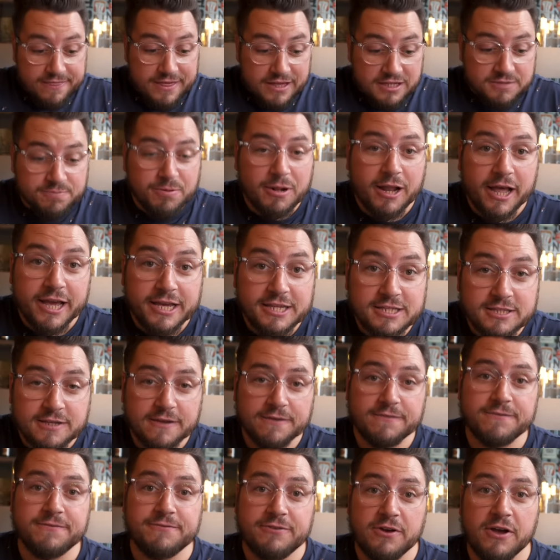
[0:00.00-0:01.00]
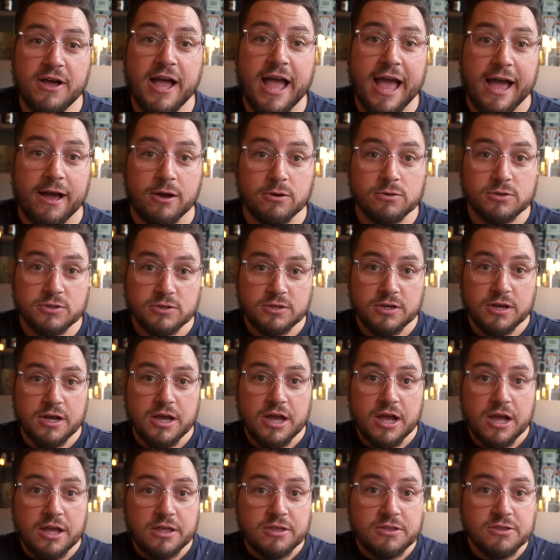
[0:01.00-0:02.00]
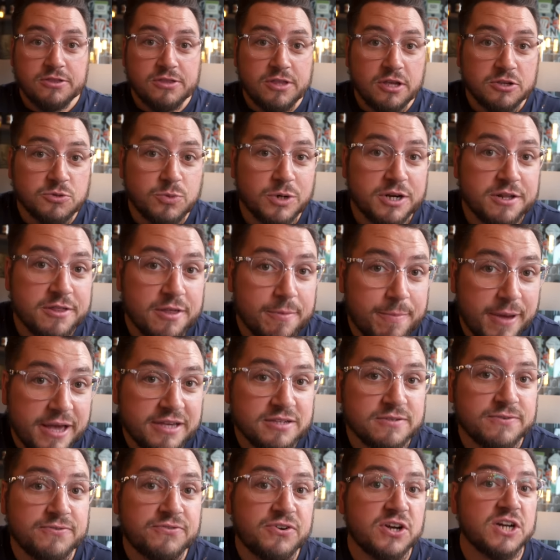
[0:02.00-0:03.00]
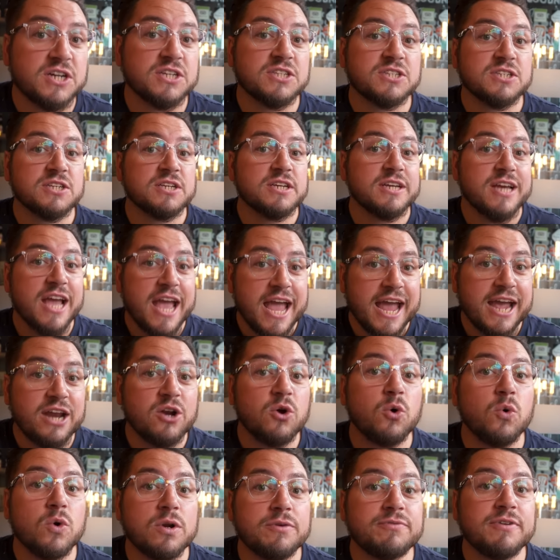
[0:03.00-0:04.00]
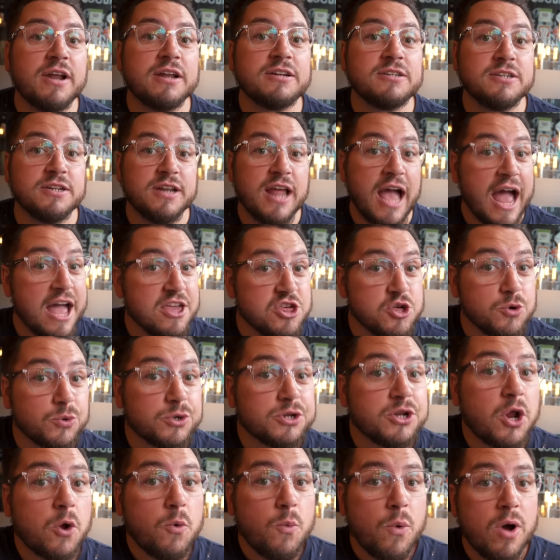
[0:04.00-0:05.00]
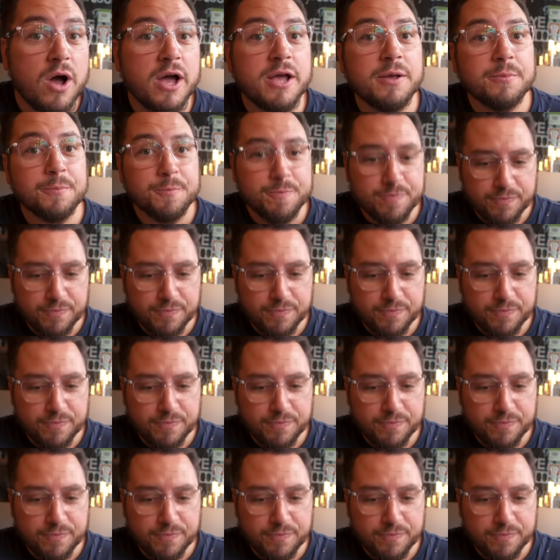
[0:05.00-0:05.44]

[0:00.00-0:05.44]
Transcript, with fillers: This place, Pho House, is one of the best phos in all of London, and you want to know why?